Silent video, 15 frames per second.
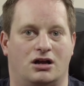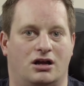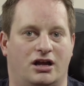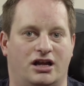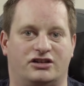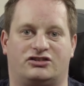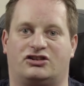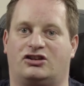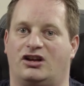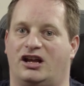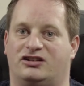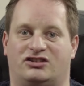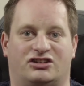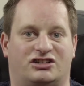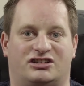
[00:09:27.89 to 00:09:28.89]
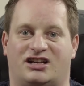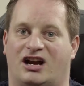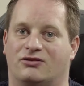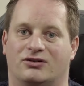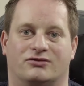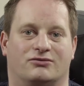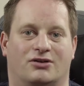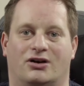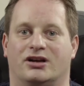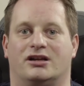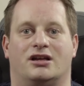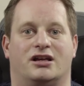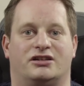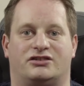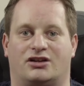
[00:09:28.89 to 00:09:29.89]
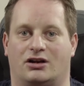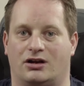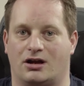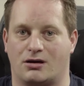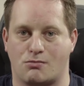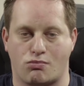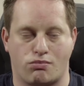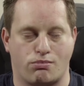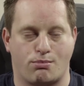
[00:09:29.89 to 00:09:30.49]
it's a deterrent, right? It's gonna,